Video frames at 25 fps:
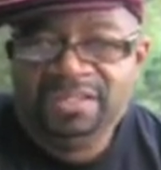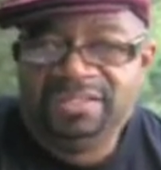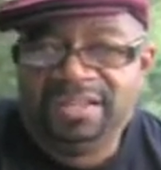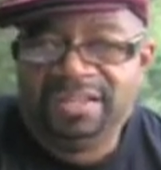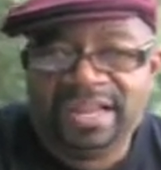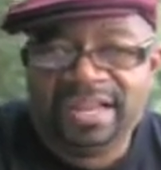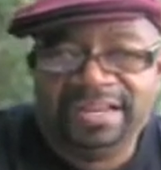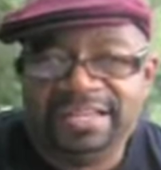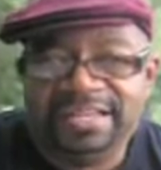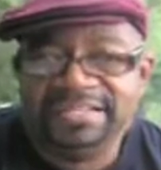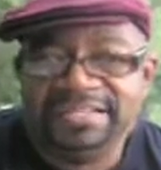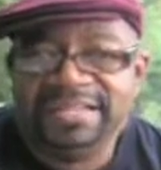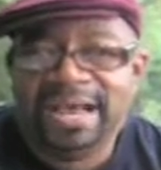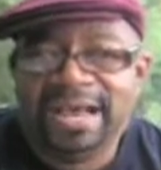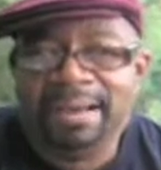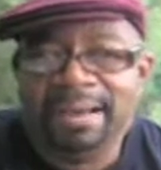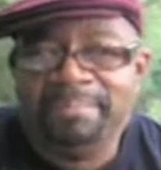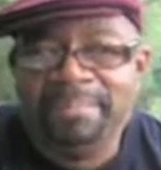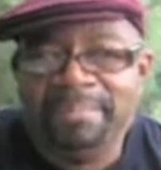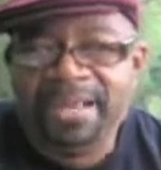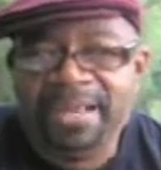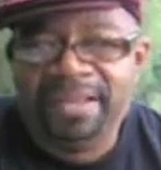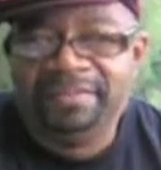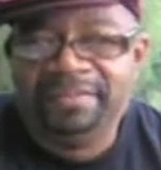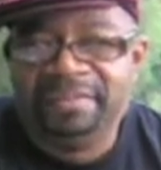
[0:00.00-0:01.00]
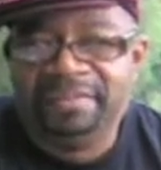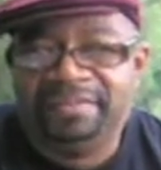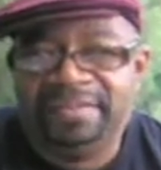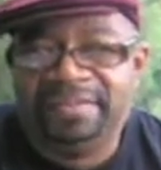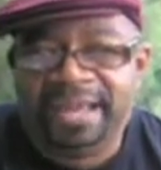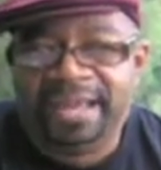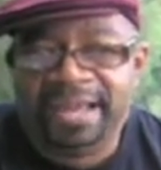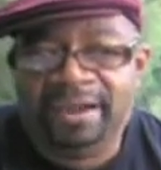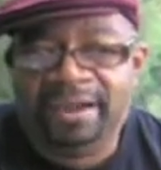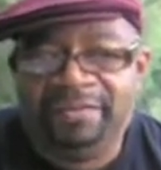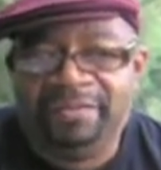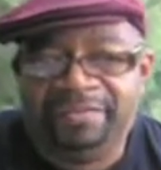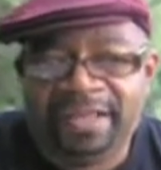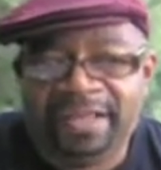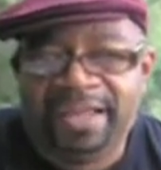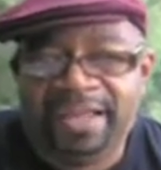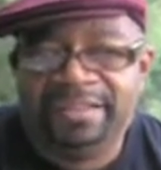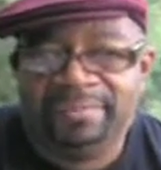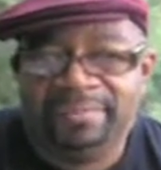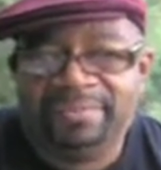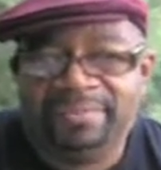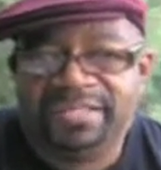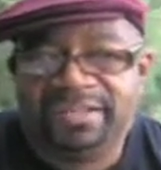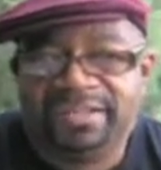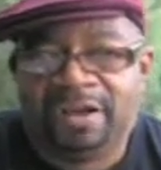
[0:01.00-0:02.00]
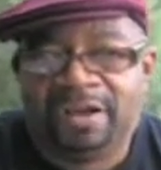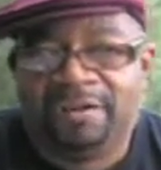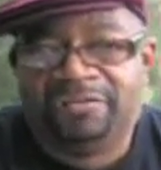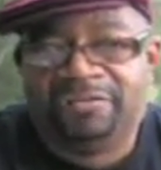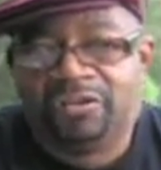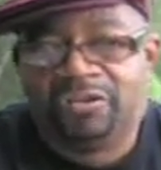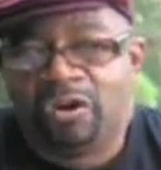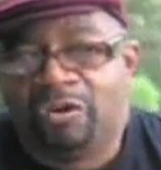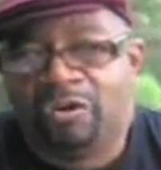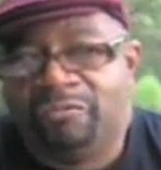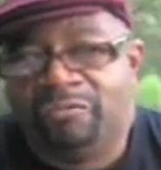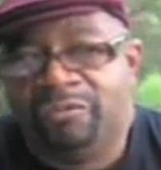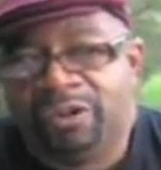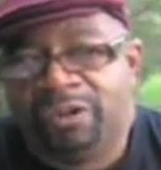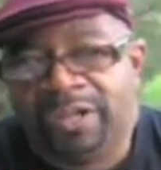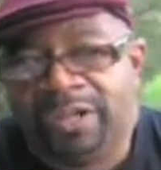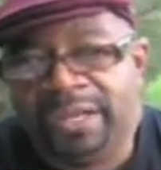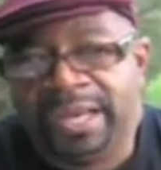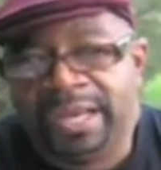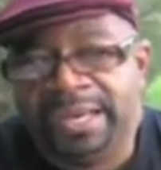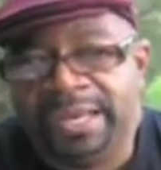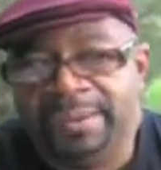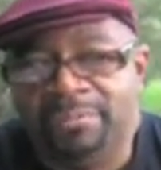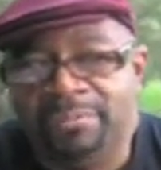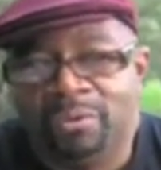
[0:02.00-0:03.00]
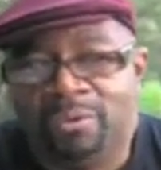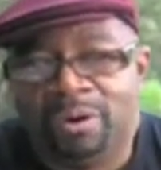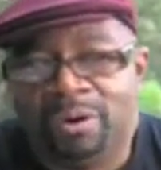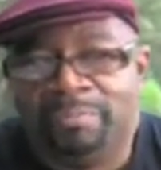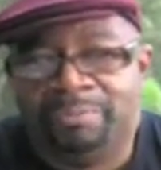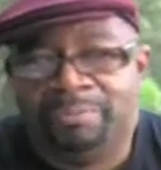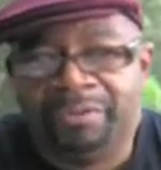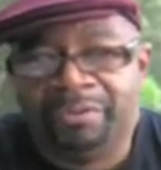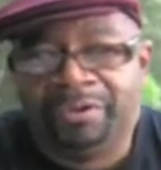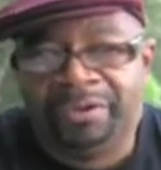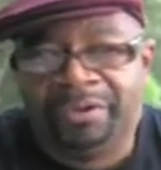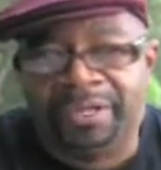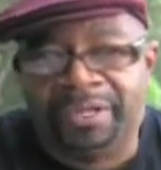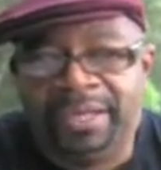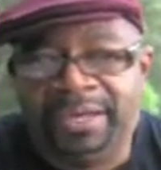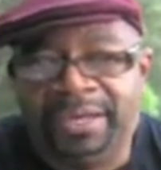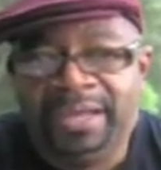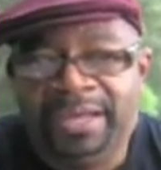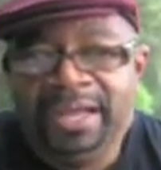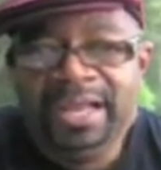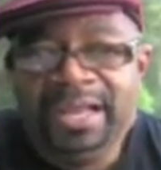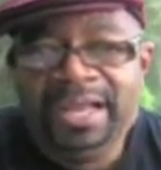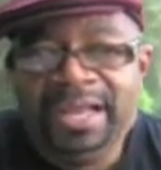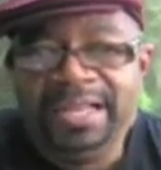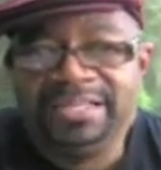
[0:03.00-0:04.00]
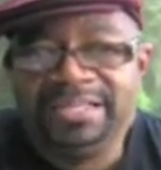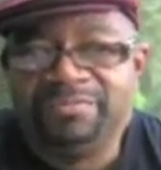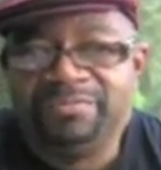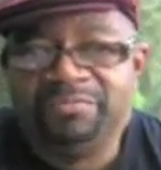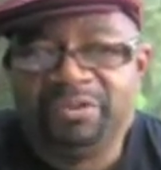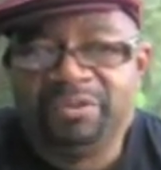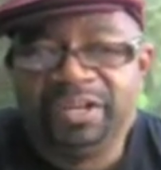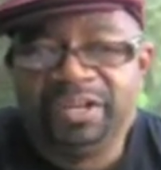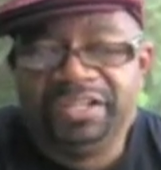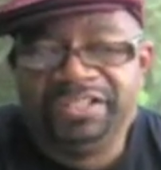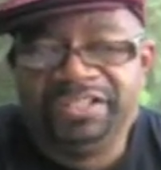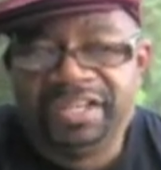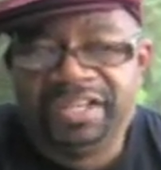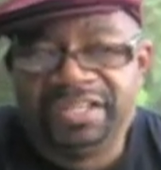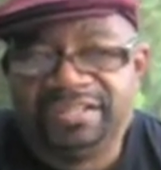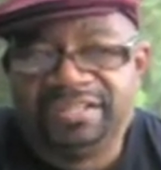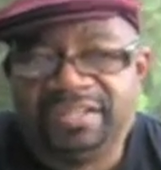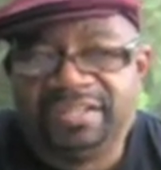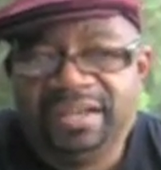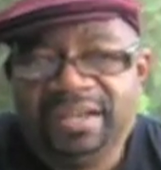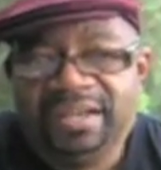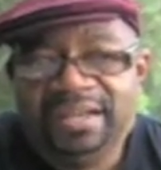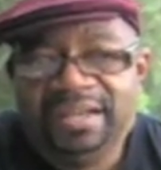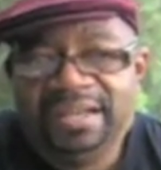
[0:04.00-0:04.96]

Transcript: So that does not mean that they themselves are really any more brilliant. It's really just